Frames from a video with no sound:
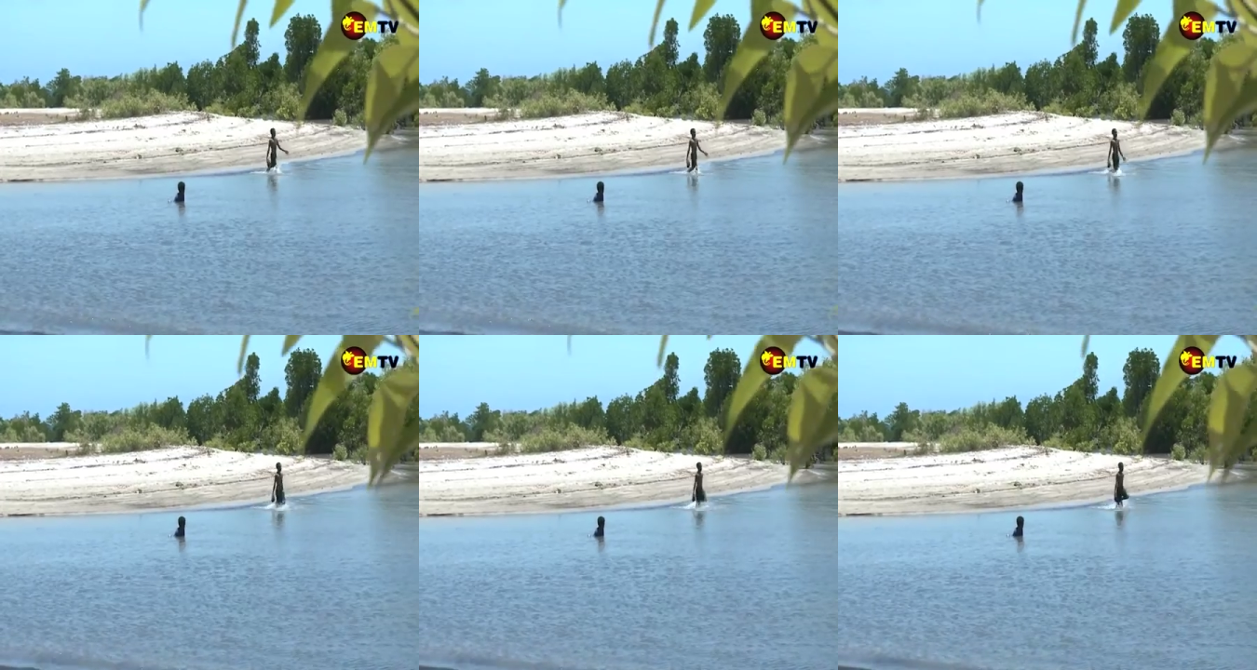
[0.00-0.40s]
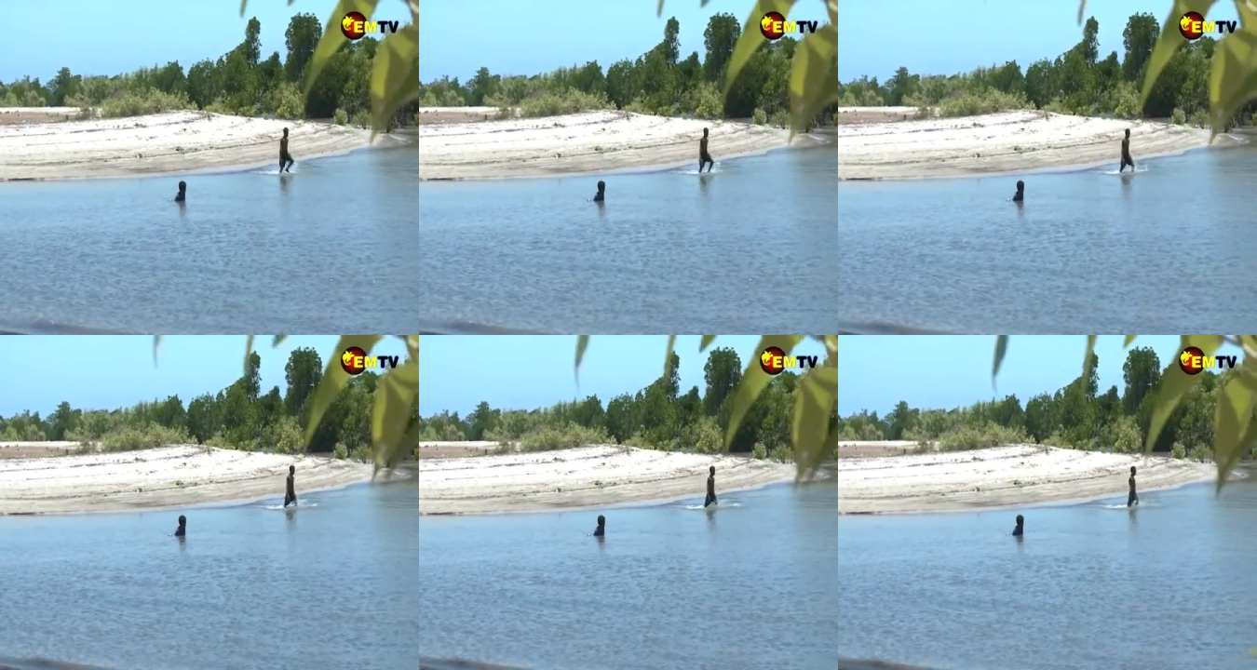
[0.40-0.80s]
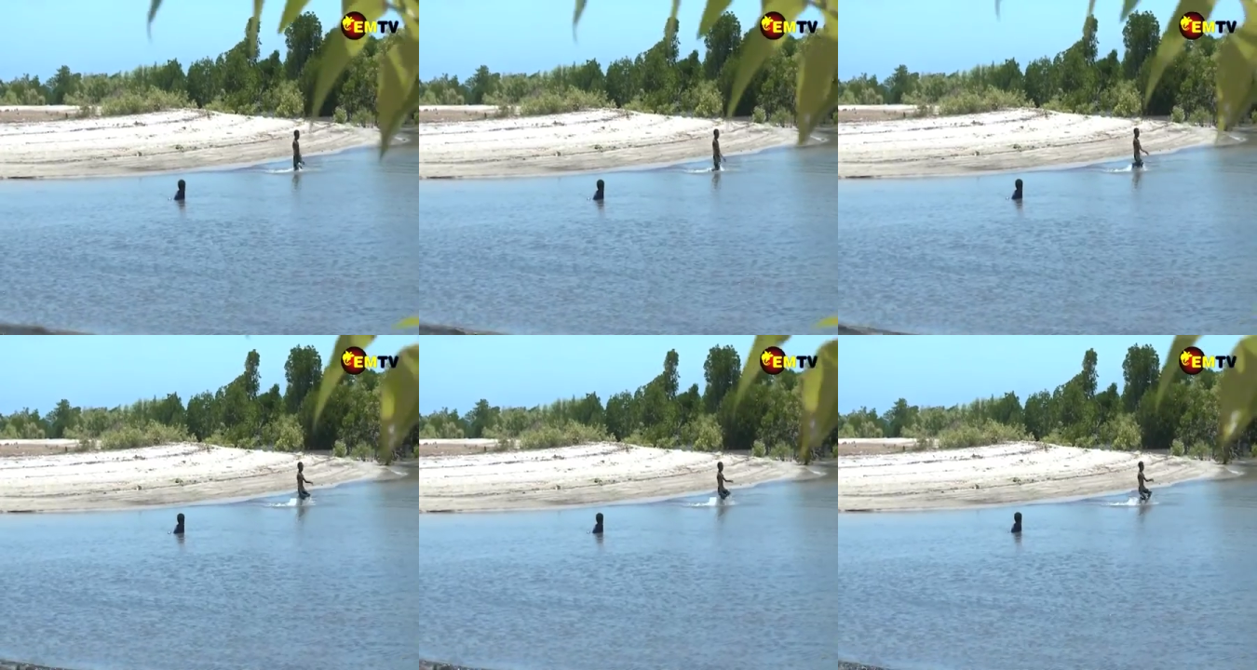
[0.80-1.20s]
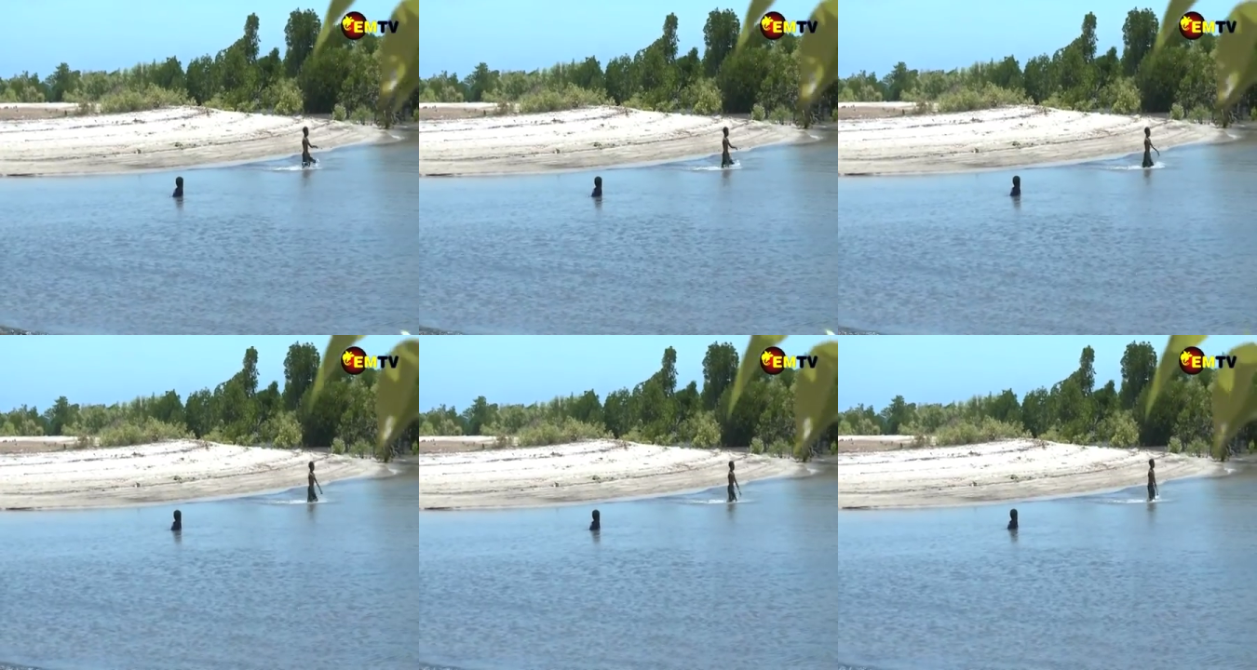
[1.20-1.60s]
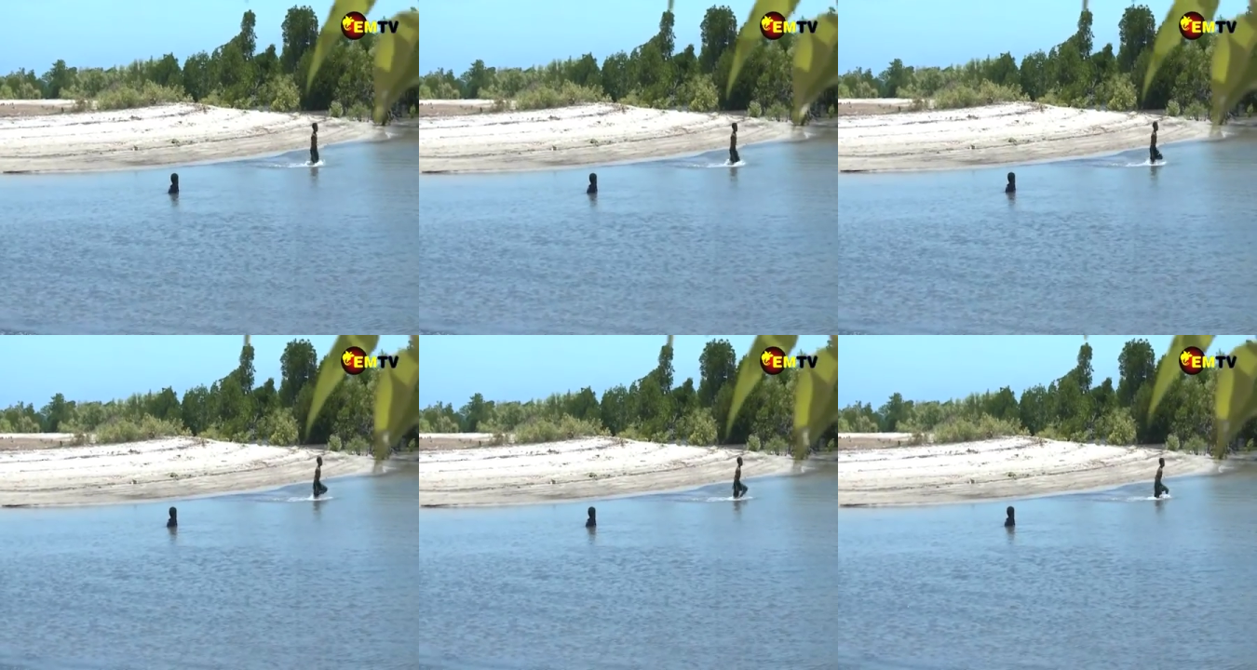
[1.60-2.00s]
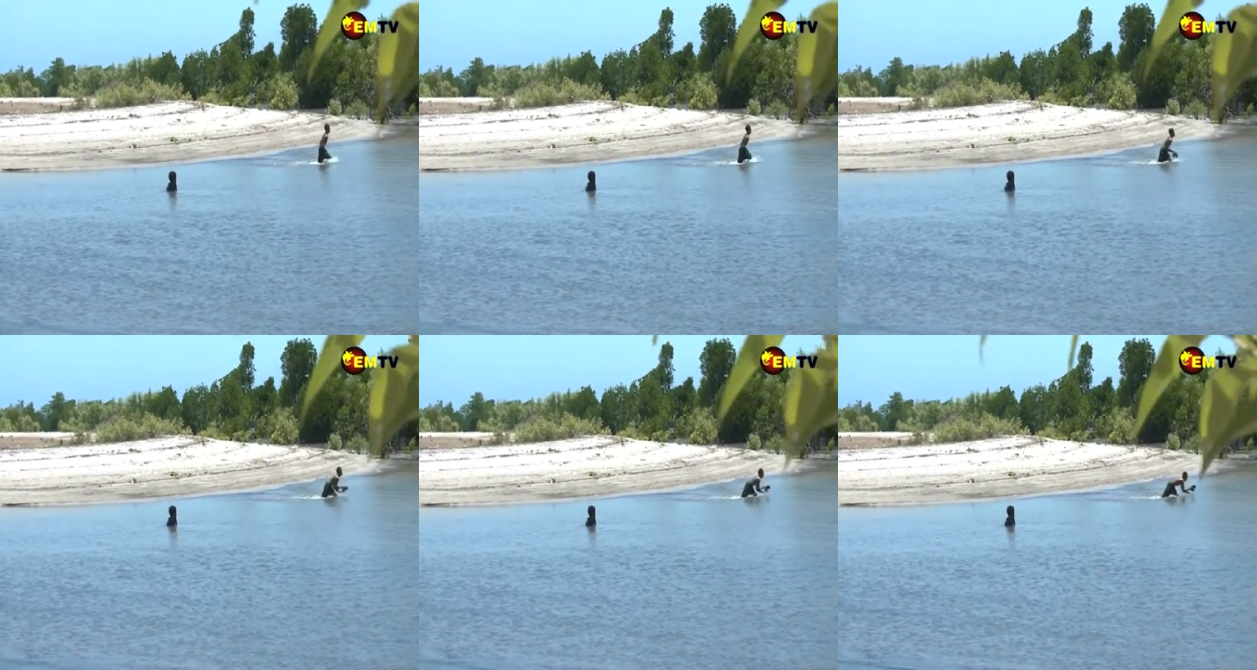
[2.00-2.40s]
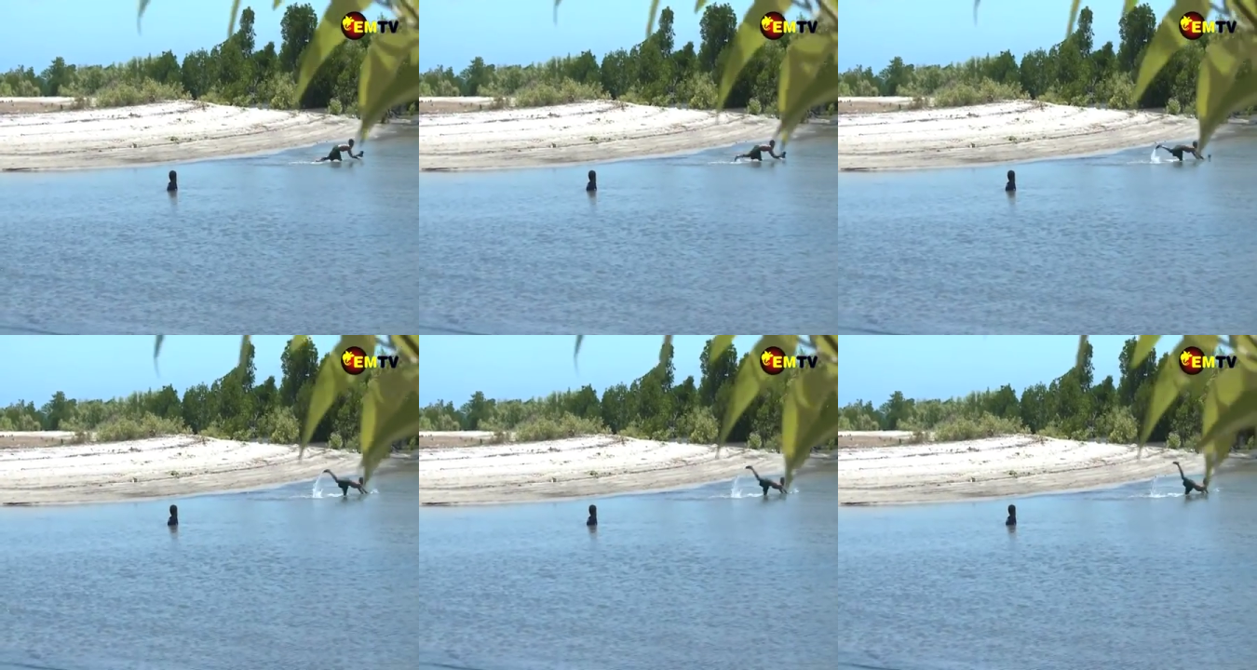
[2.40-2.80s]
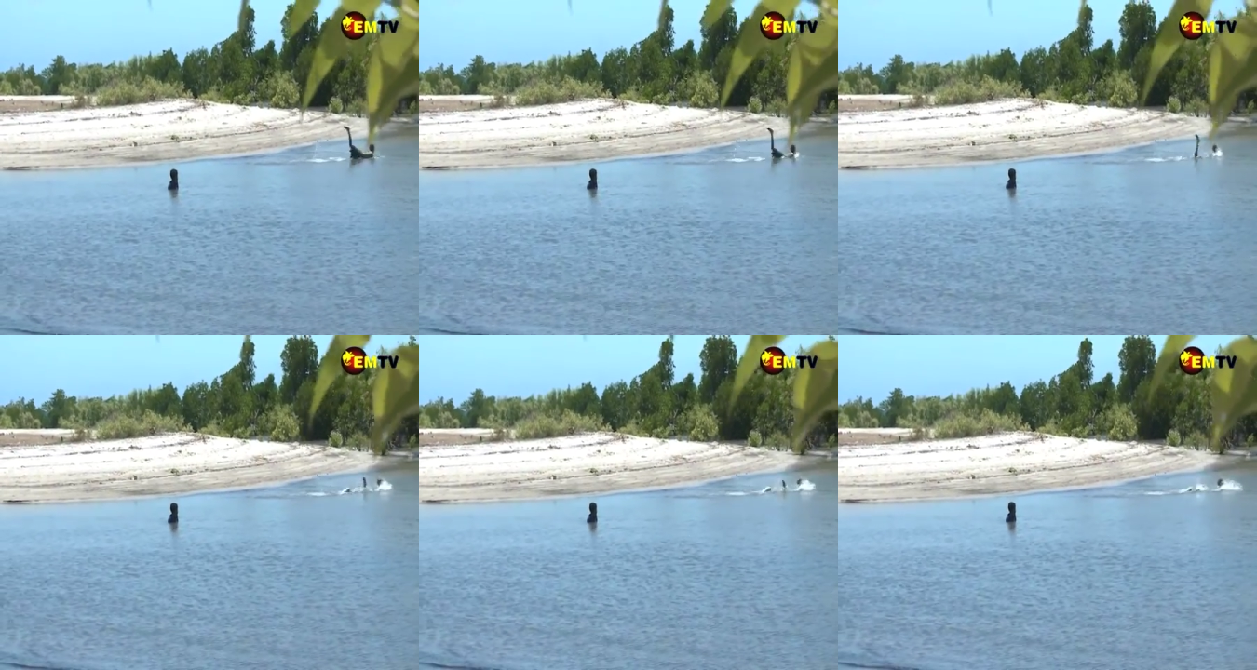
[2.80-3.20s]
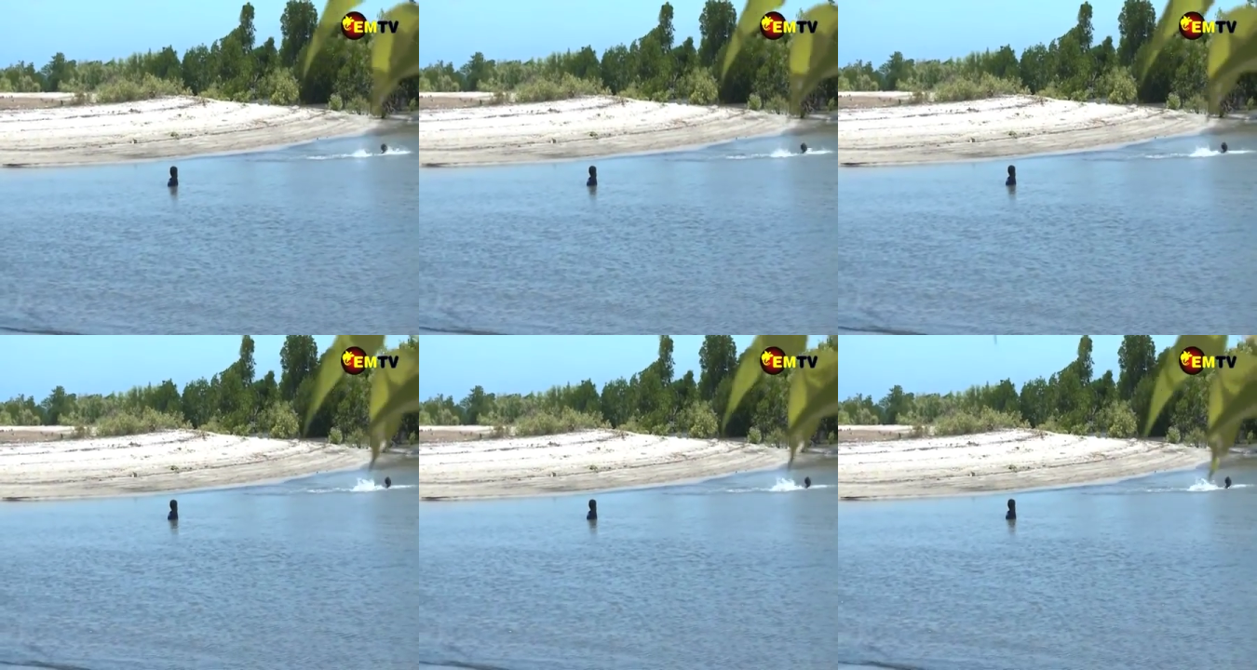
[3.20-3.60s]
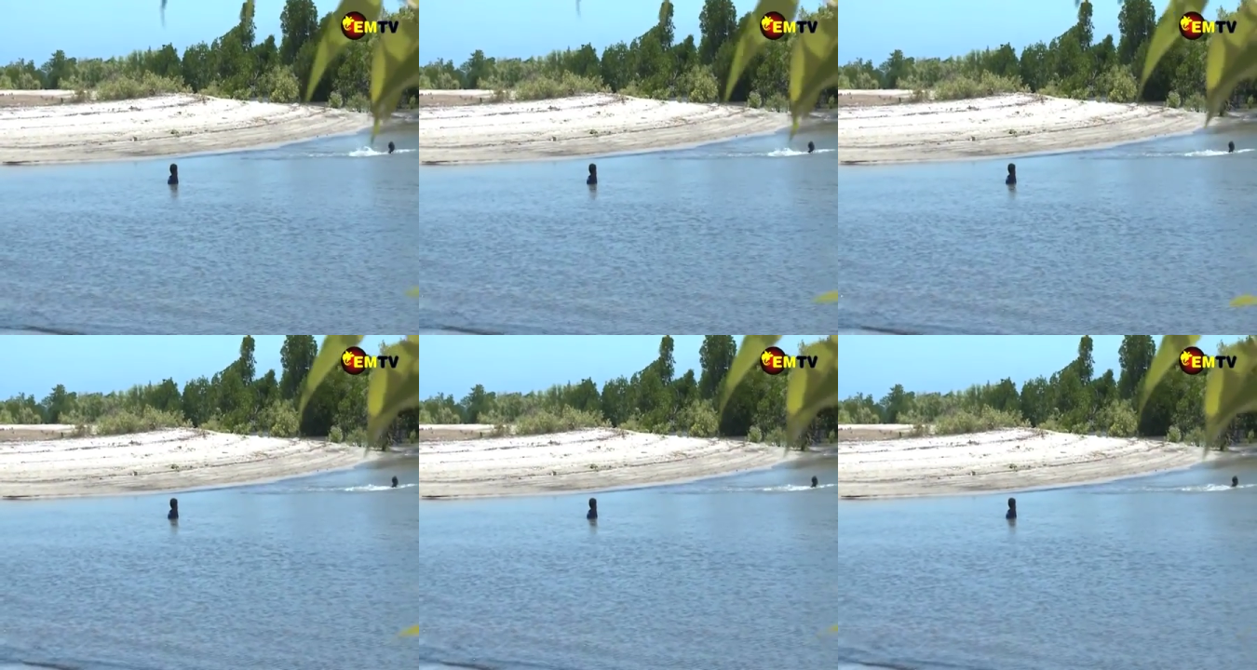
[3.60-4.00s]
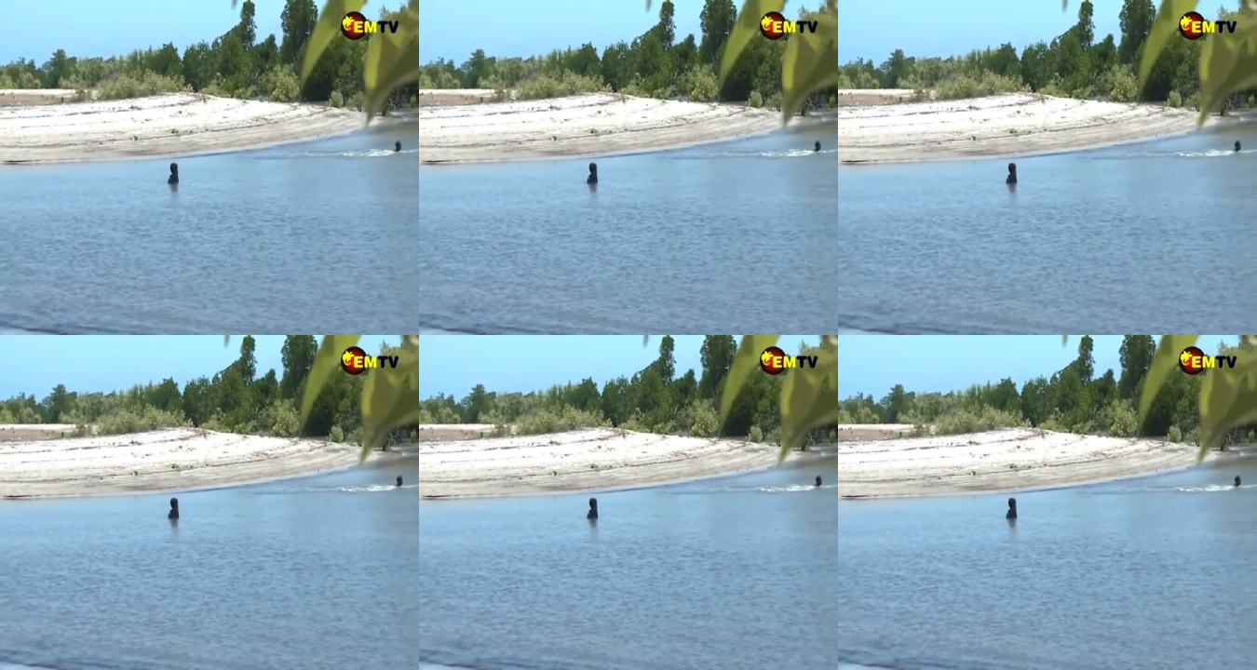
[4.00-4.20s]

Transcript: (no speaker visible)